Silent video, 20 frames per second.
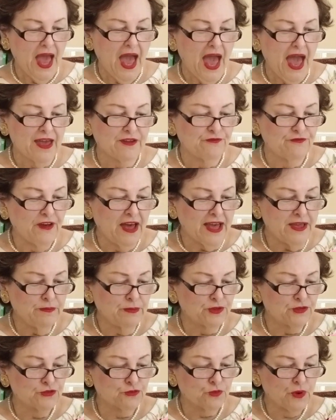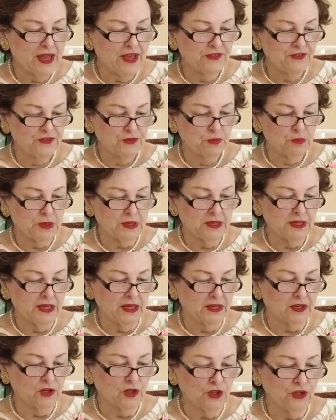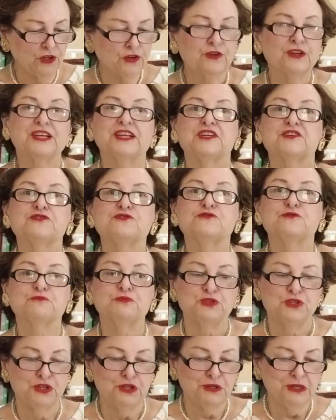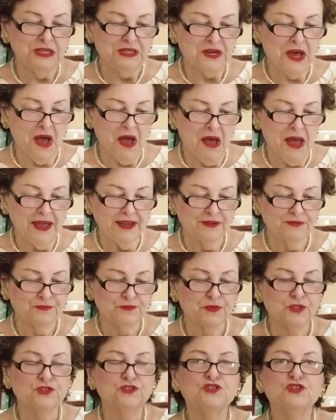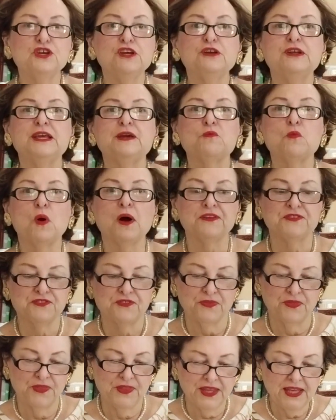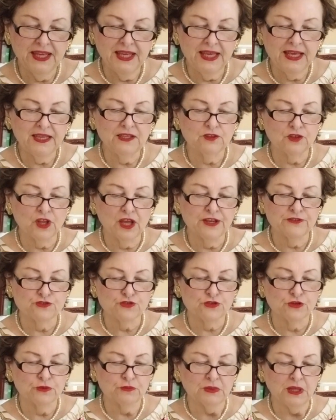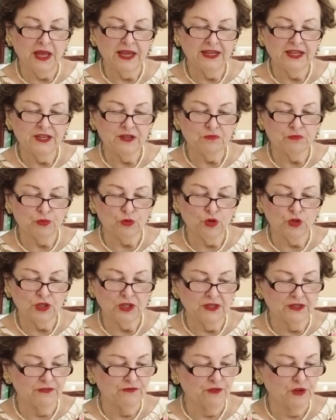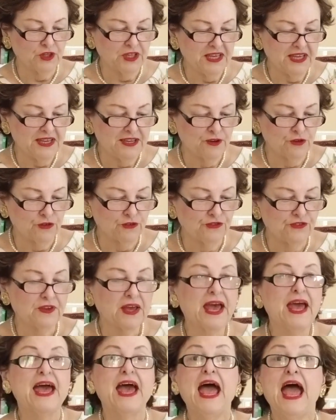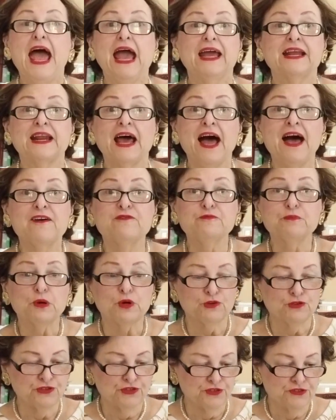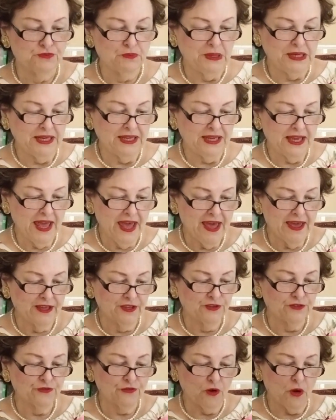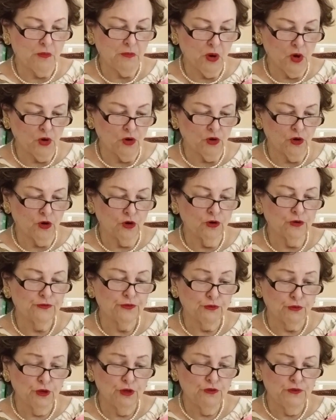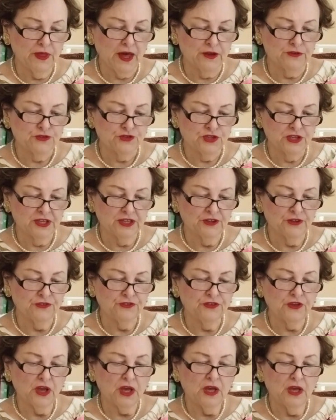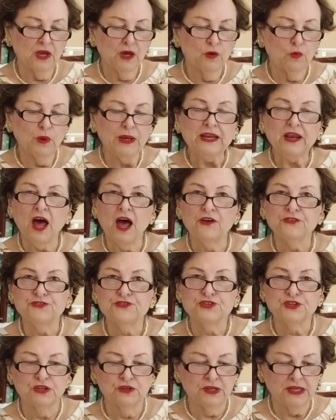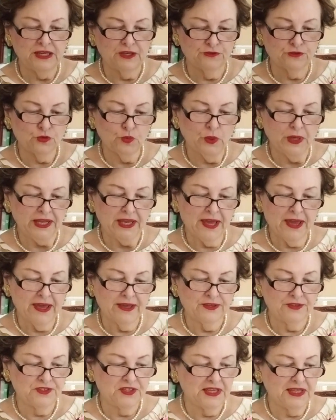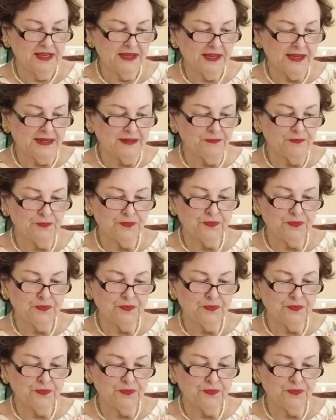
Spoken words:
A famous recipe included is from Judy Knight. Judy was the lunchroom lady in Brooklet for years, and I've purchased many cakes from her through those years. We lost Judy in 2018.